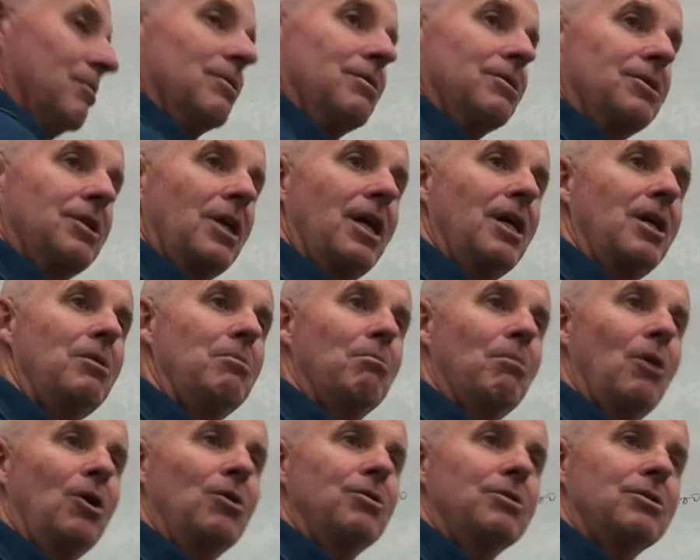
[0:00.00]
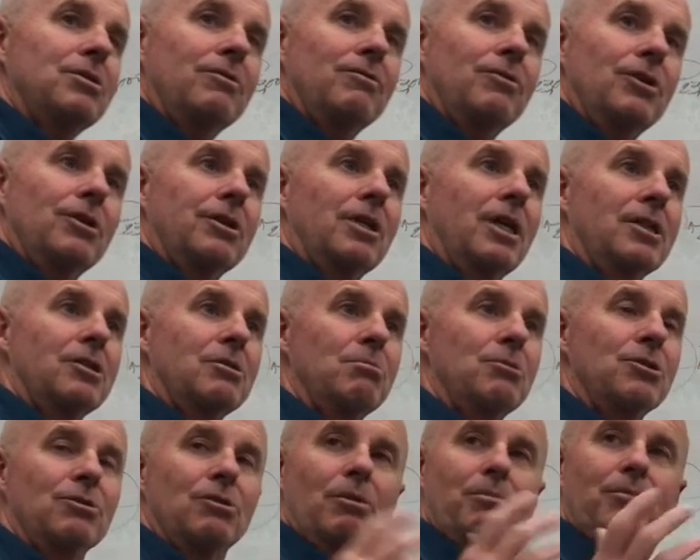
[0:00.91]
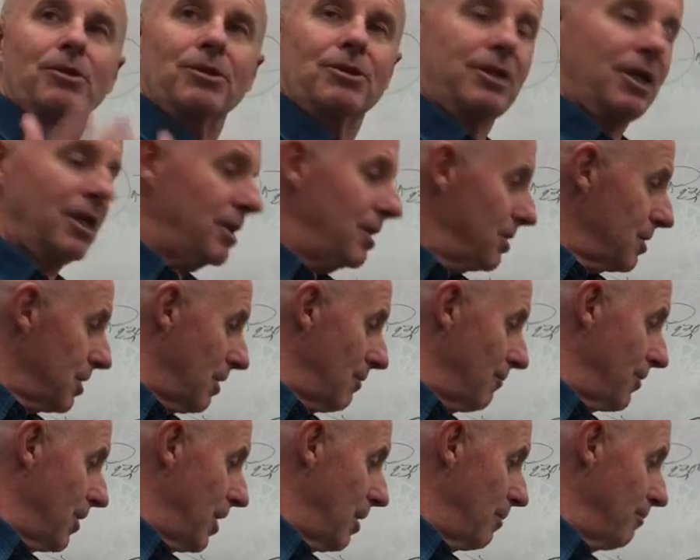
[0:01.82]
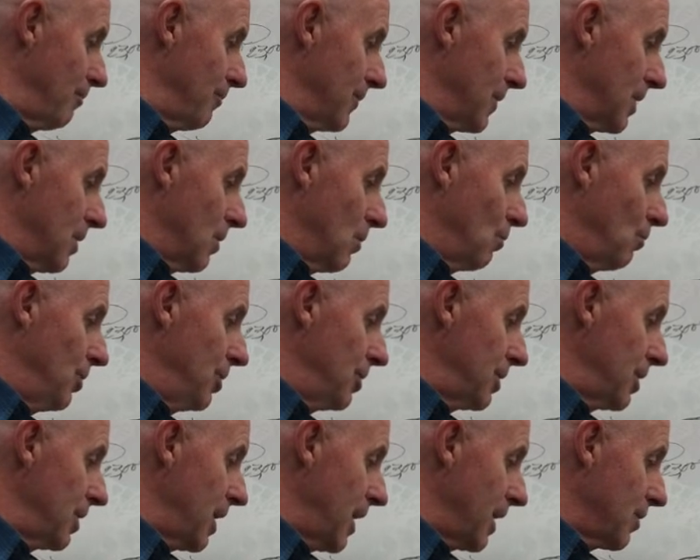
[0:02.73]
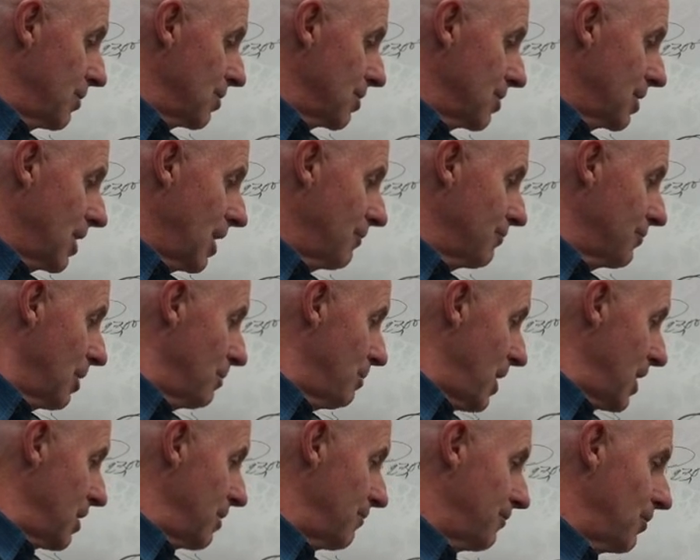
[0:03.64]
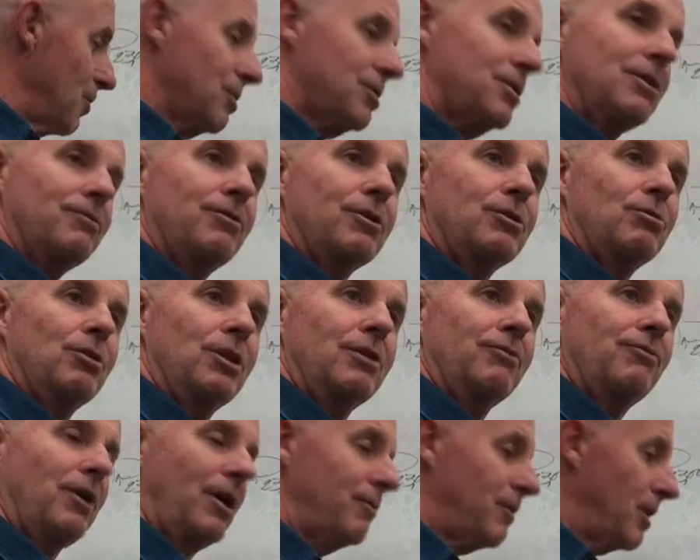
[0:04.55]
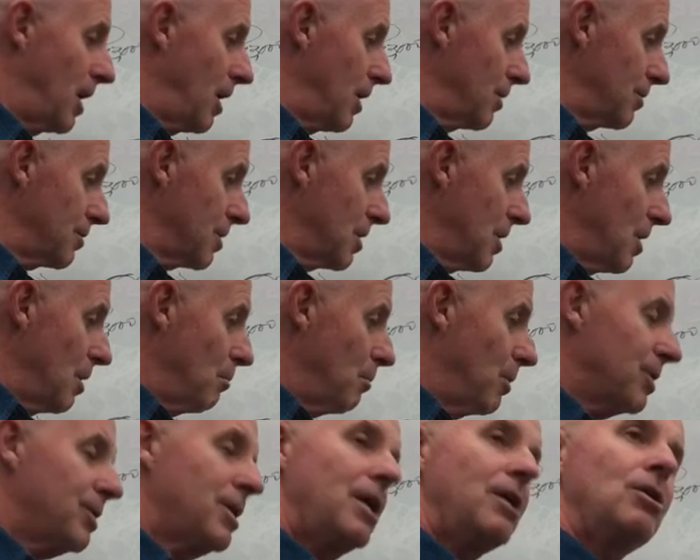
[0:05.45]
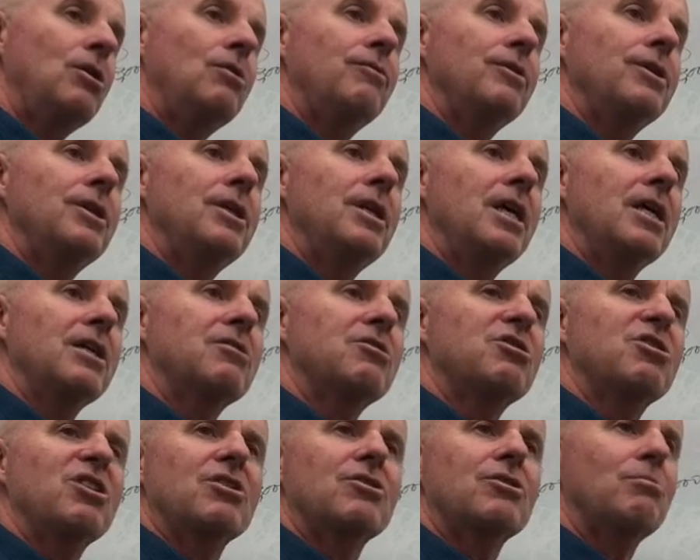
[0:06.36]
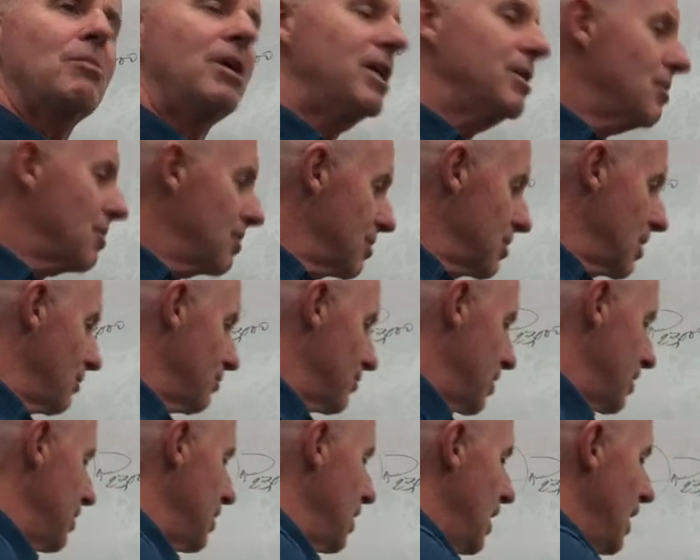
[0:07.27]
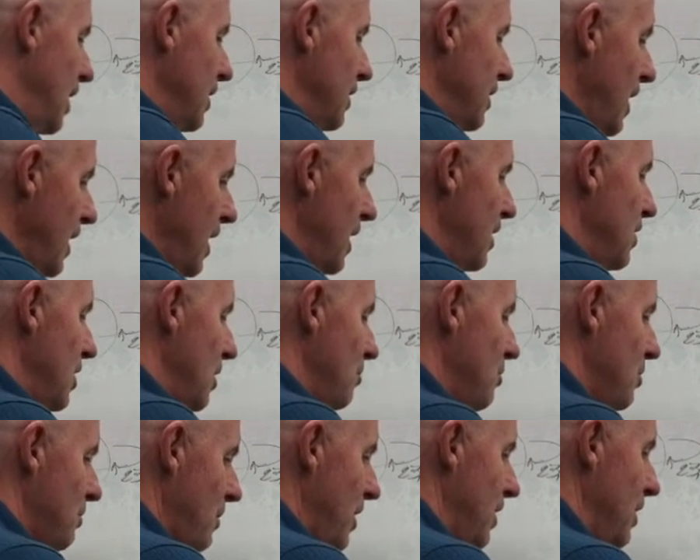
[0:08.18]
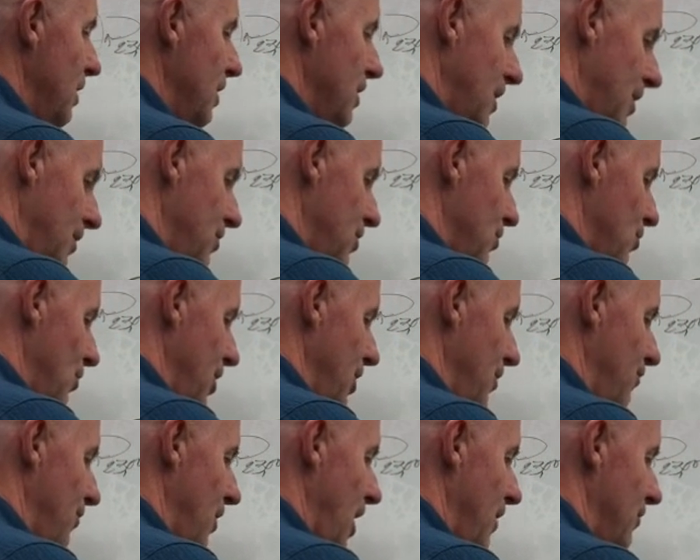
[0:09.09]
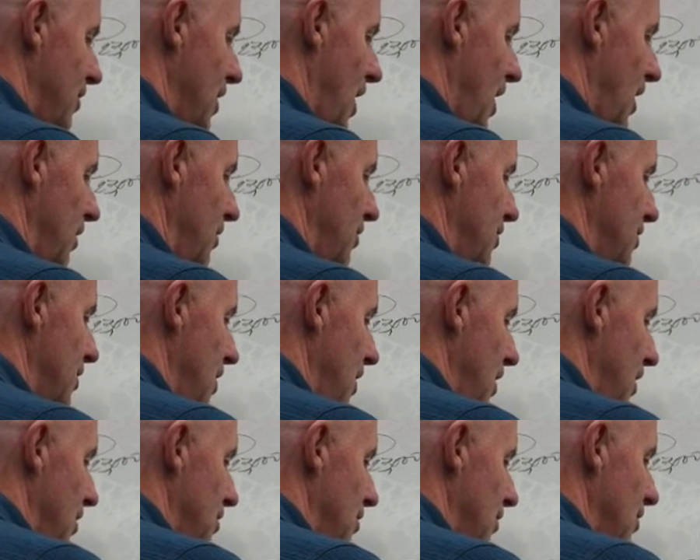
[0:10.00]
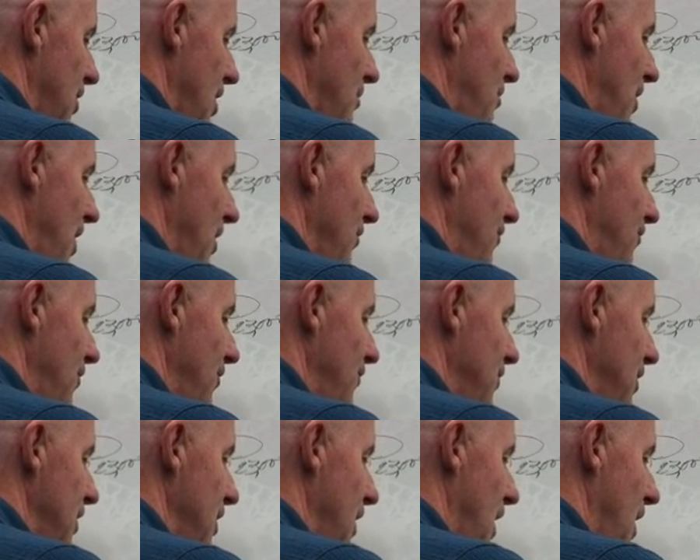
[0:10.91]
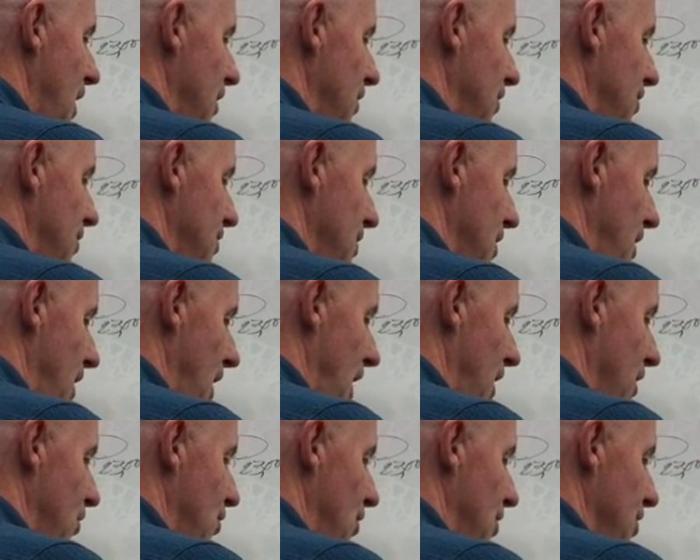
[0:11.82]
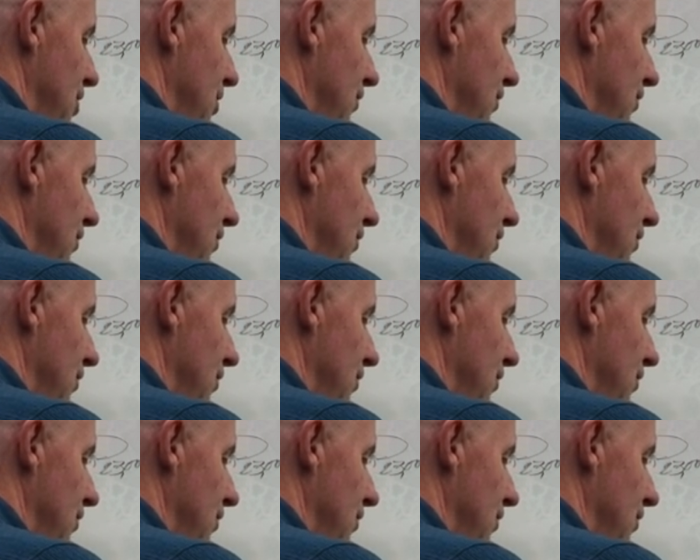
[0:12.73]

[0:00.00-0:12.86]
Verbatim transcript: say most of your customers or a percentage of them really like your stuff, they buy the first thing for $25, but then over the next 6 months or something, they end up spending another $25, so they pay $50 and it costs